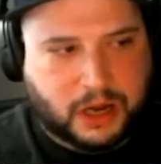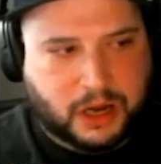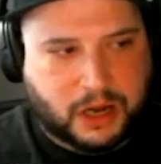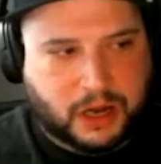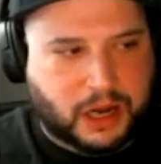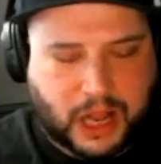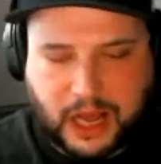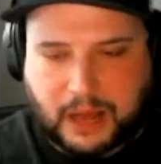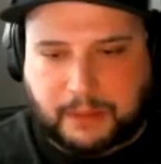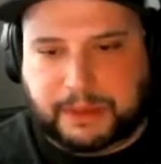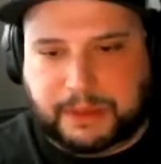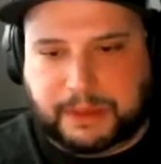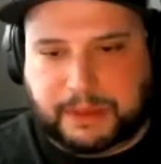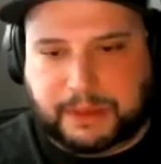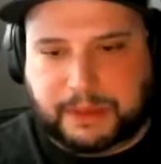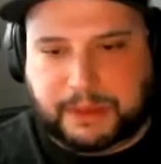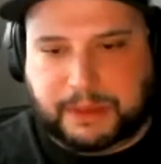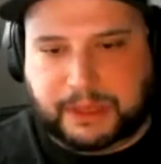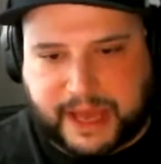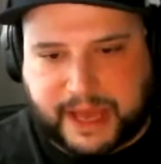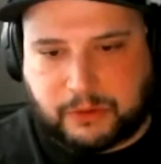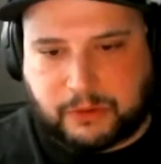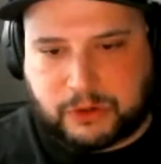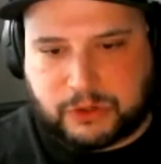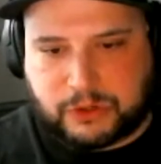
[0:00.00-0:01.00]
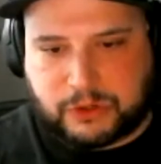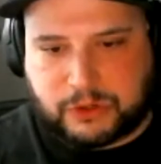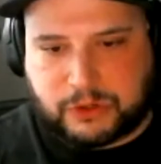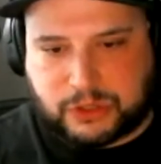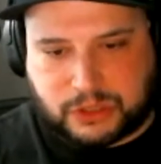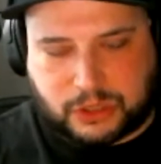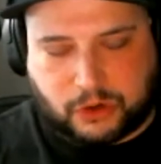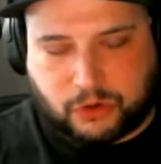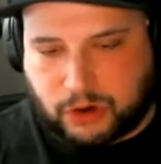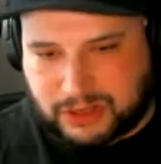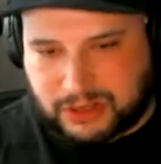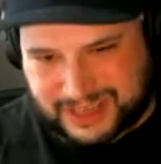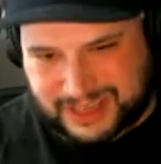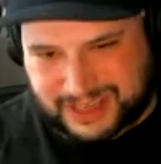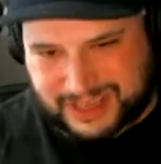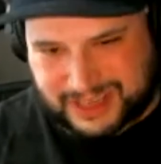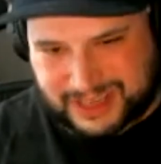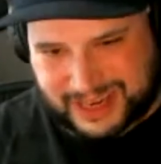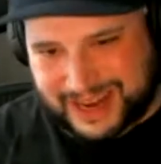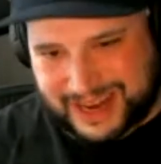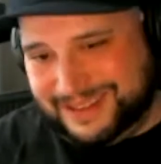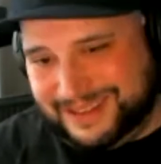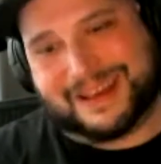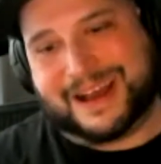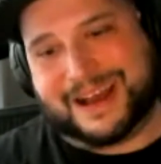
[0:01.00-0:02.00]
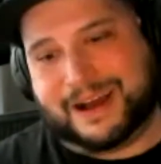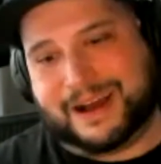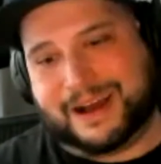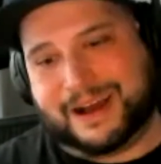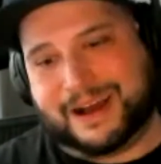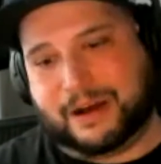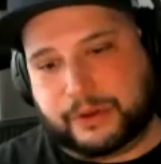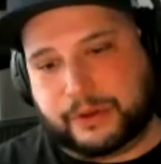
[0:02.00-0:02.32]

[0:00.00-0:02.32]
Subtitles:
common languages across any cloud.